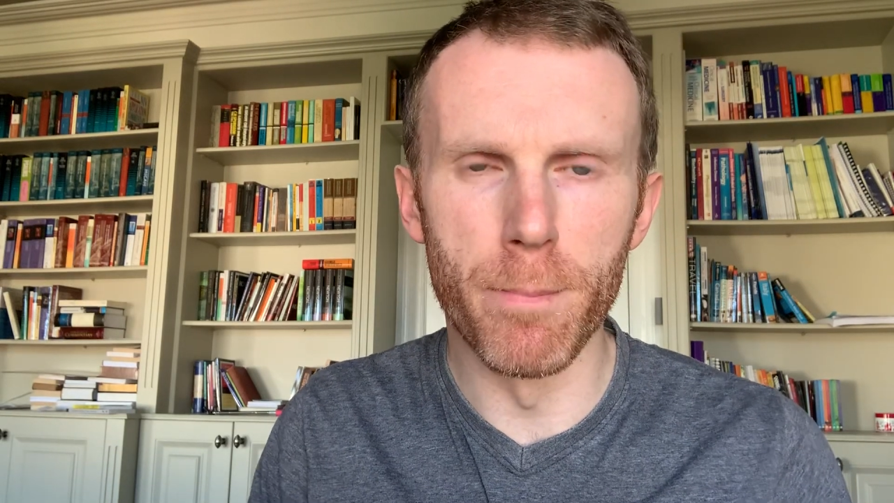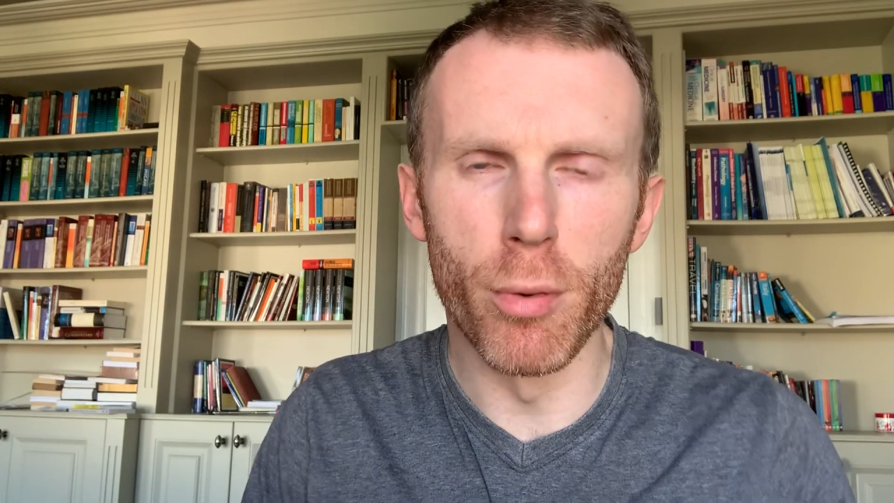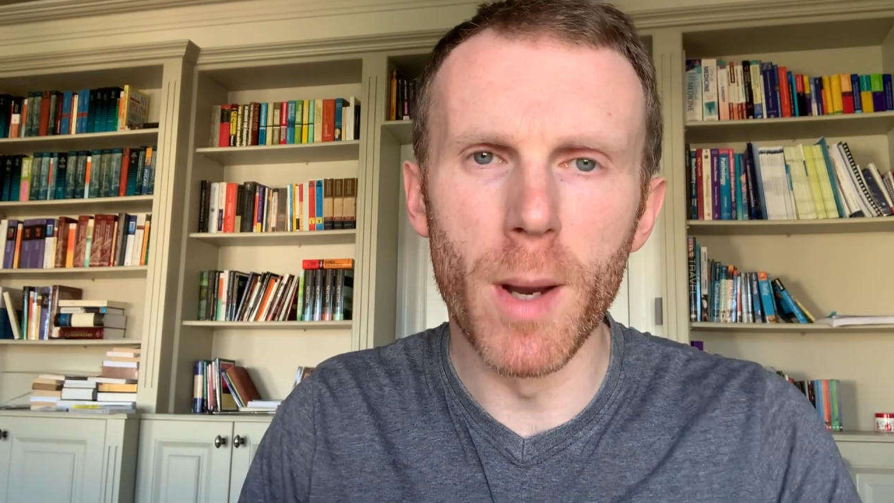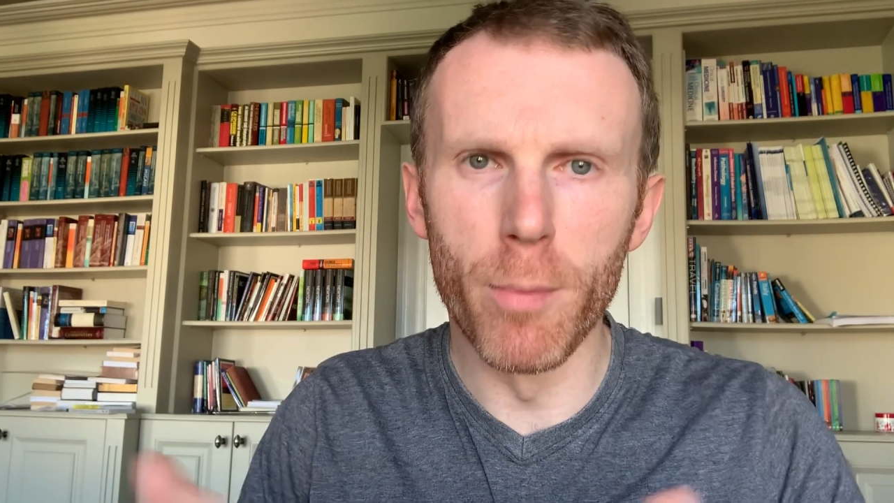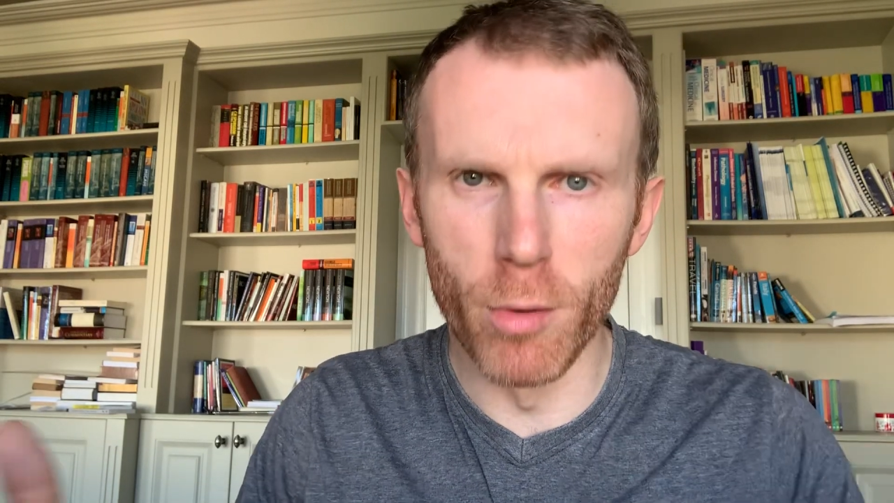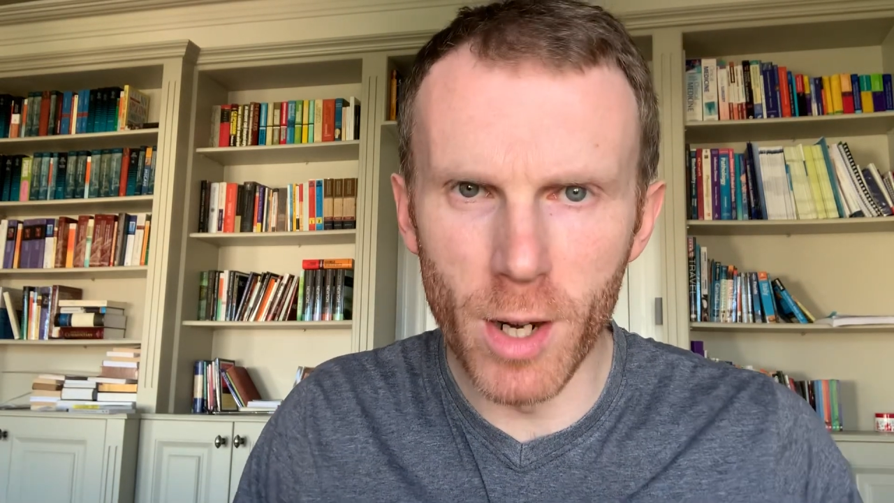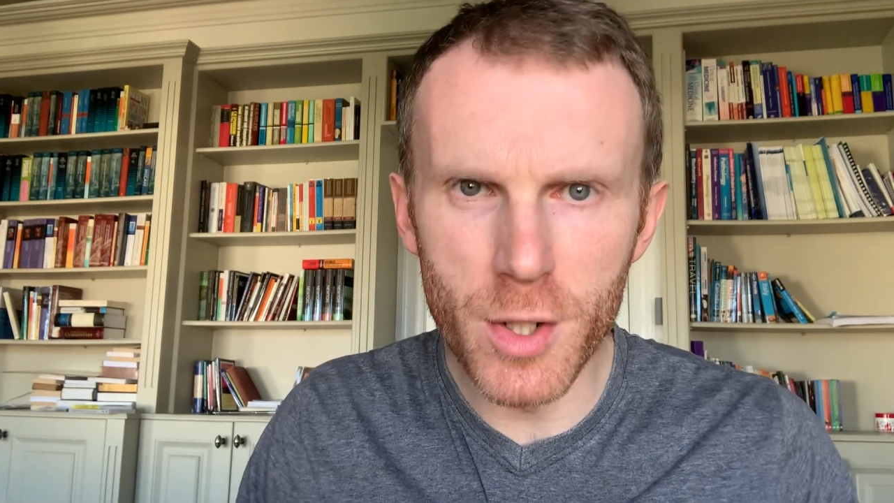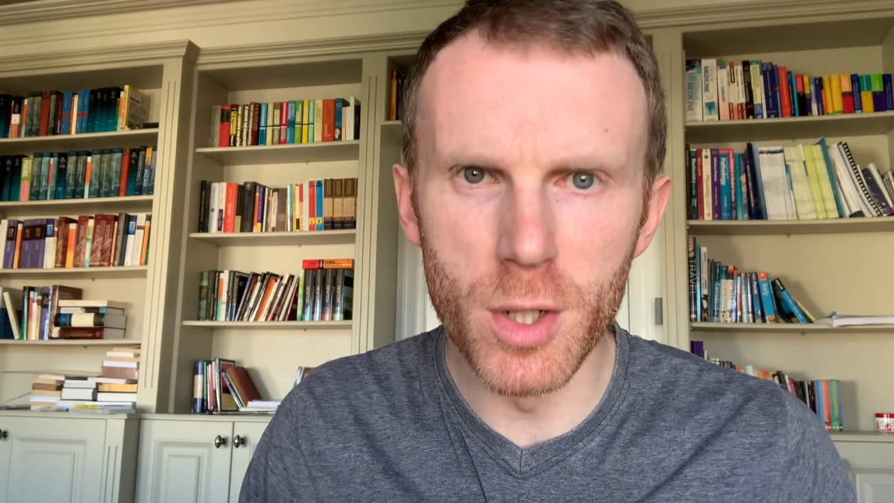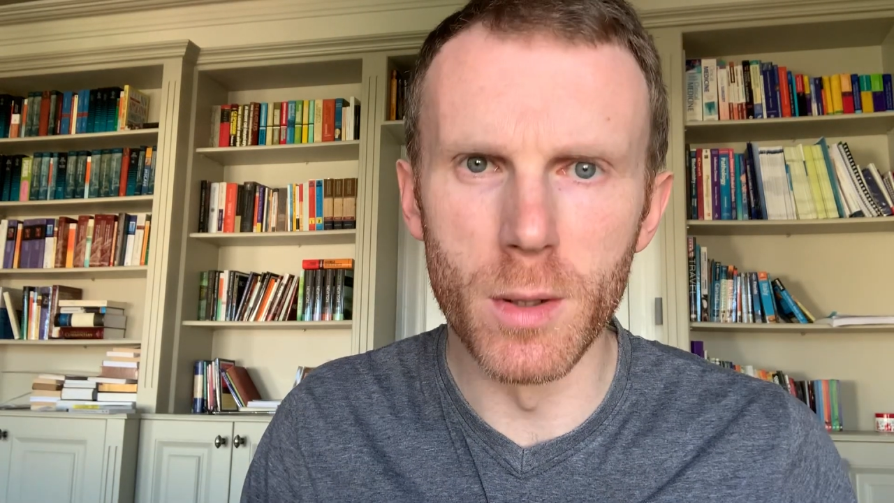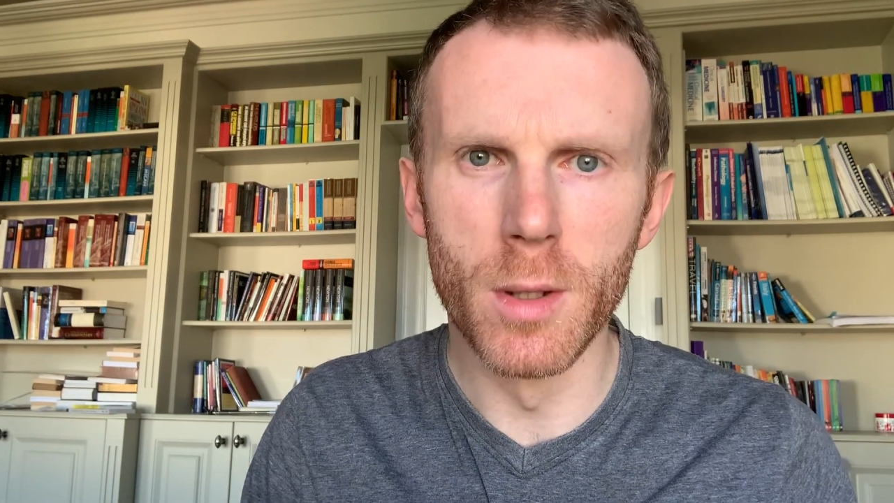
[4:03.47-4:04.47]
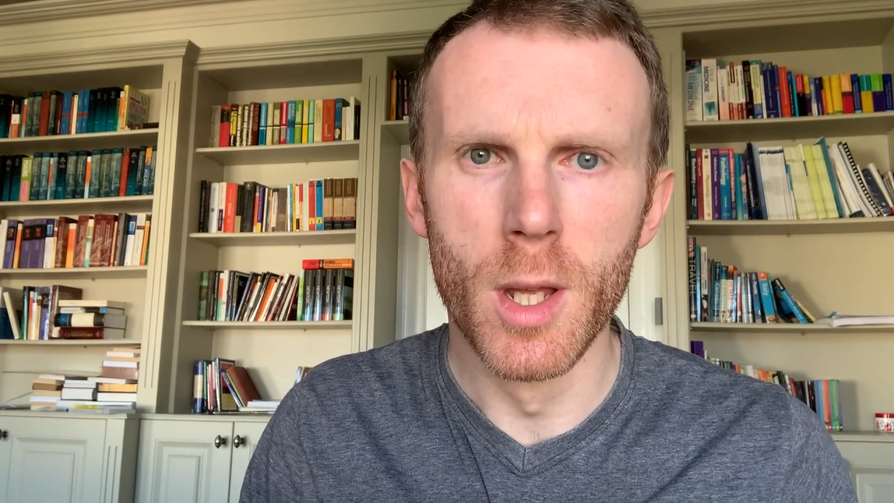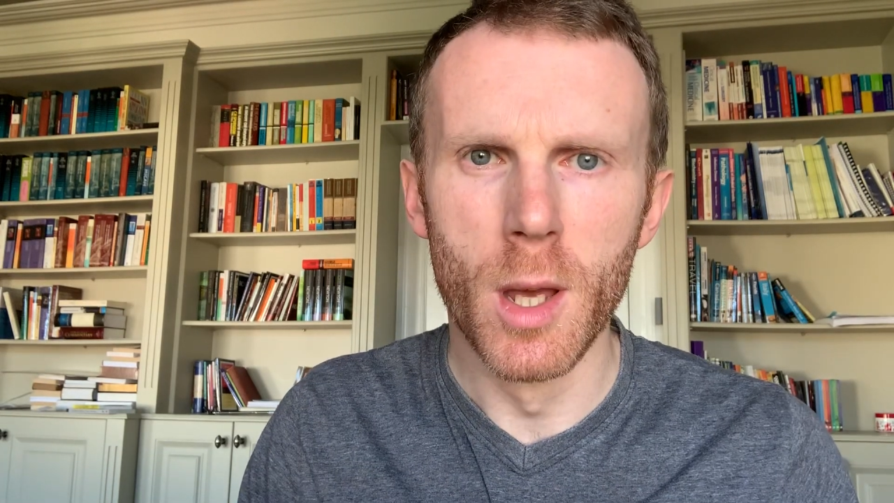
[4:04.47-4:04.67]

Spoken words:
preparation